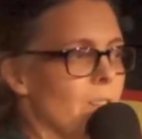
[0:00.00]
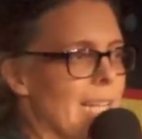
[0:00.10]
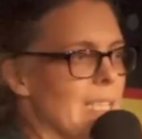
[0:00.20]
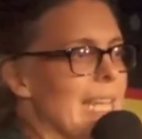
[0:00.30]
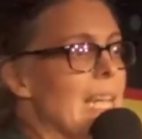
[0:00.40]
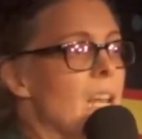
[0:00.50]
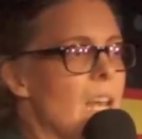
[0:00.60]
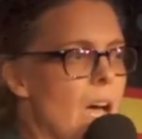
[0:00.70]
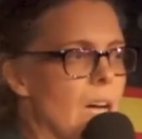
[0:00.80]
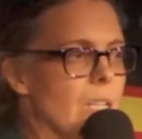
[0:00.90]
correctly,
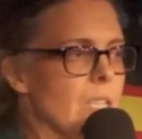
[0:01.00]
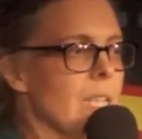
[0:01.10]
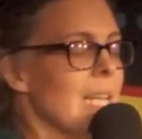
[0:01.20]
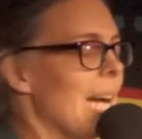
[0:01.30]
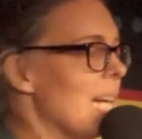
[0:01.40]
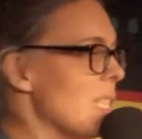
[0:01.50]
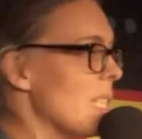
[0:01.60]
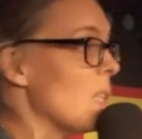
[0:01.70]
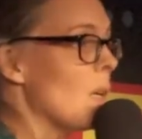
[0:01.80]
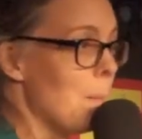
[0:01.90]
lard, as
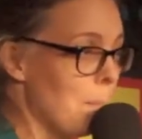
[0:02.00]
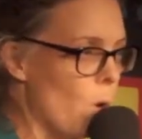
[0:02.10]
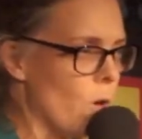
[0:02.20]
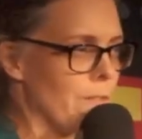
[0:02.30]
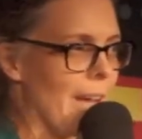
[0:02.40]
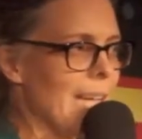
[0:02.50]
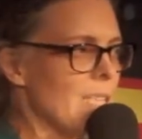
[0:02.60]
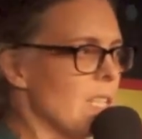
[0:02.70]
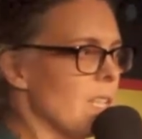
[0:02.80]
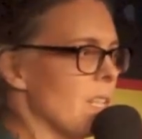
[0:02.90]
in pork
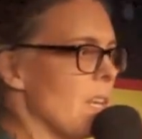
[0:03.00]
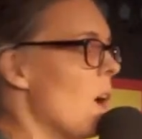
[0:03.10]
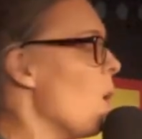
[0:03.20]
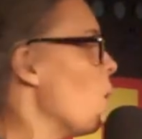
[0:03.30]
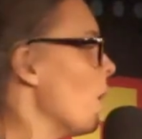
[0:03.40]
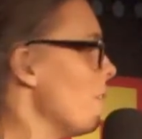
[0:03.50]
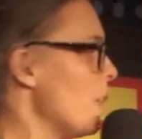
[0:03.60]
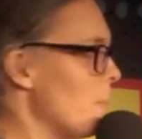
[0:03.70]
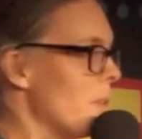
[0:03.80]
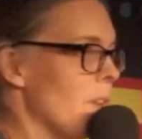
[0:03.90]
fat, or if
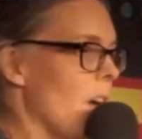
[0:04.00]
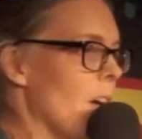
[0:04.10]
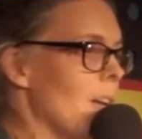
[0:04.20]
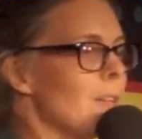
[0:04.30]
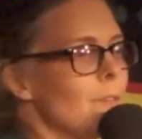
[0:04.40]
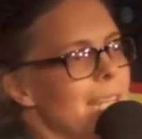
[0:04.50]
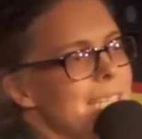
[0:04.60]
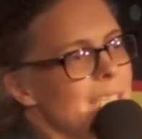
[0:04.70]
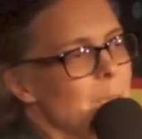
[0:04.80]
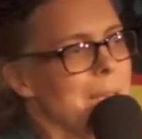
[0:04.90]
you prefer,
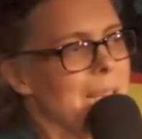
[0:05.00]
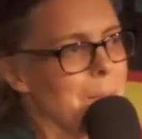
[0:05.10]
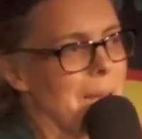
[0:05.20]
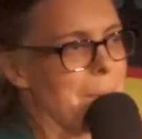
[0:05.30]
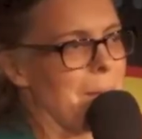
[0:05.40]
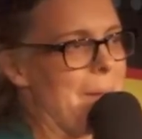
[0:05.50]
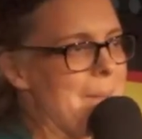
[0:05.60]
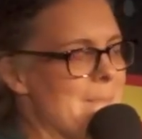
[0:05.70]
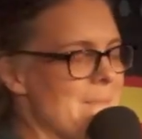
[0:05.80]
rendered pig blubber.